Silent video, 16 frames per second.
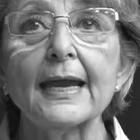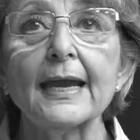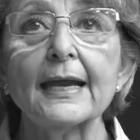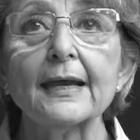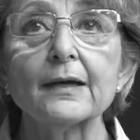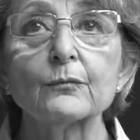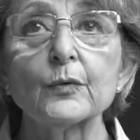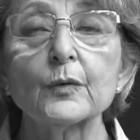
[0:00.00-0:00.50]

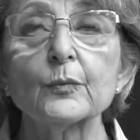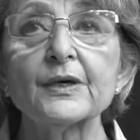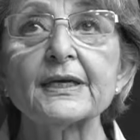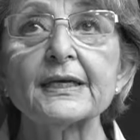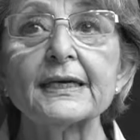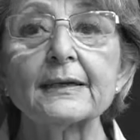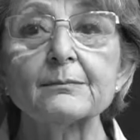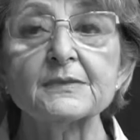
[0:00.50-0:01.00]
And when we
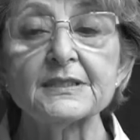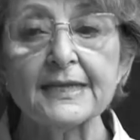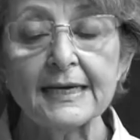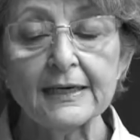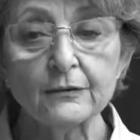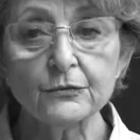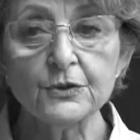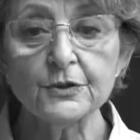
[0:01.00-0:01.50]
came
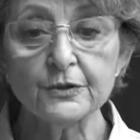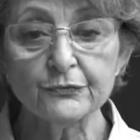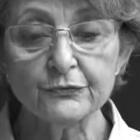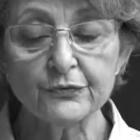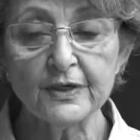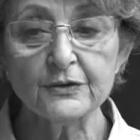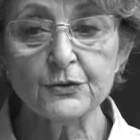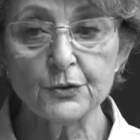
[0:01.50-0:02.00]
down to the
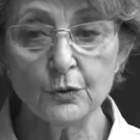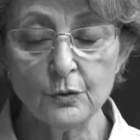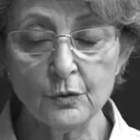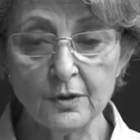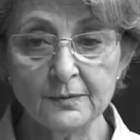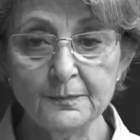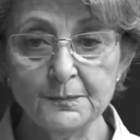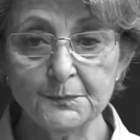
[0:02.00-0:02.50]
front
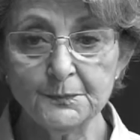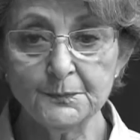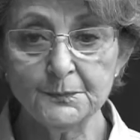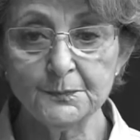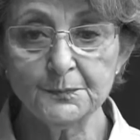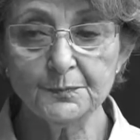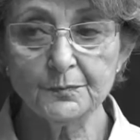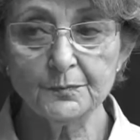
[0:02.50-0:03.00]
door,
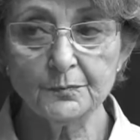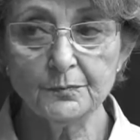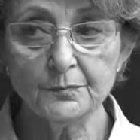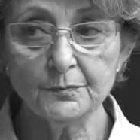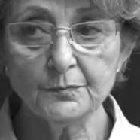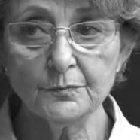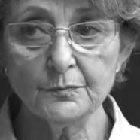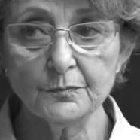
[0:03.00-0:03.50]

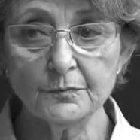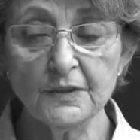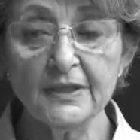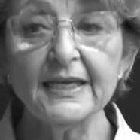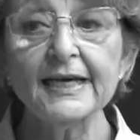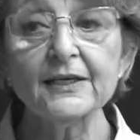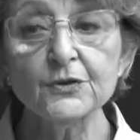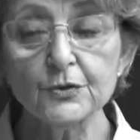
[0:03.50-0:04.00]

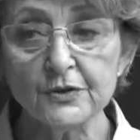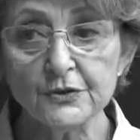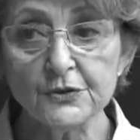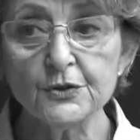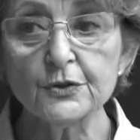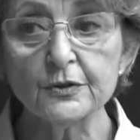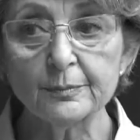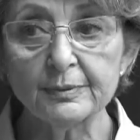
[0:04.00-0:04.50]
the
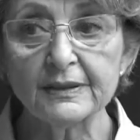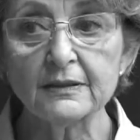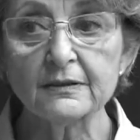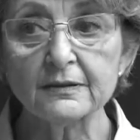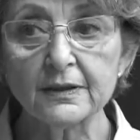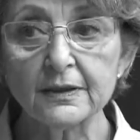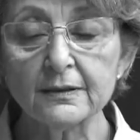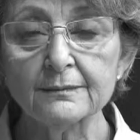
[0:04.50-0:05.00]
entrance to the
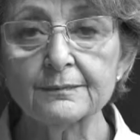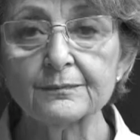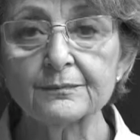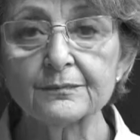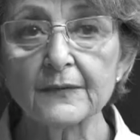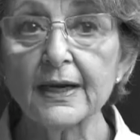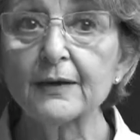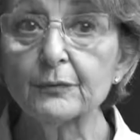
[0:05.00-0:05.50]
building,
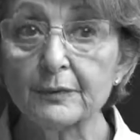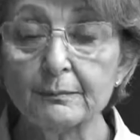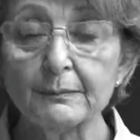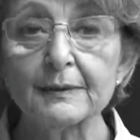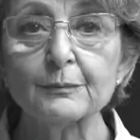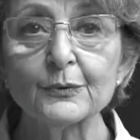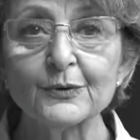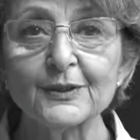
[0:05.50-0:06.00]
I
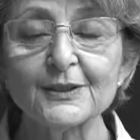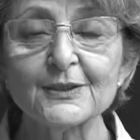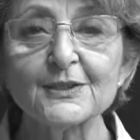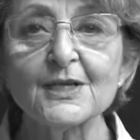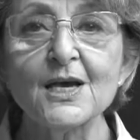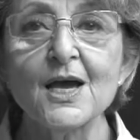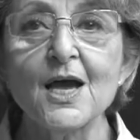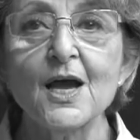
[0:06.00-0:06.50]
remember this,
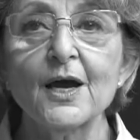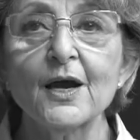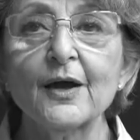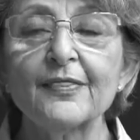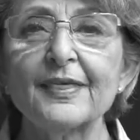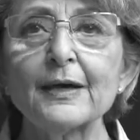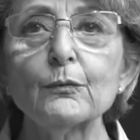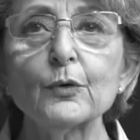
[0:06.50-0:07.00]

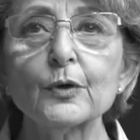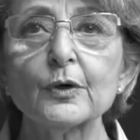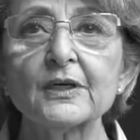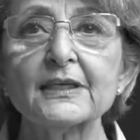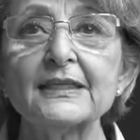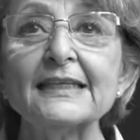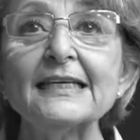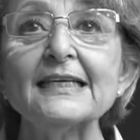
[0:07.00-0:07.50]
there were
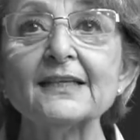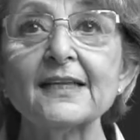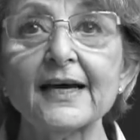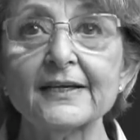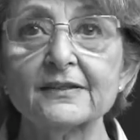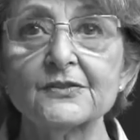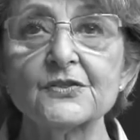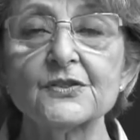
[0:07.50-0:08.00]
Klieg
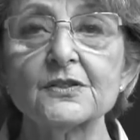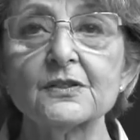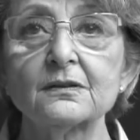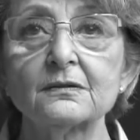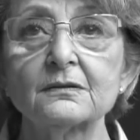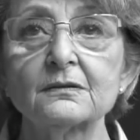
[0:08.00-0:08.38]
lights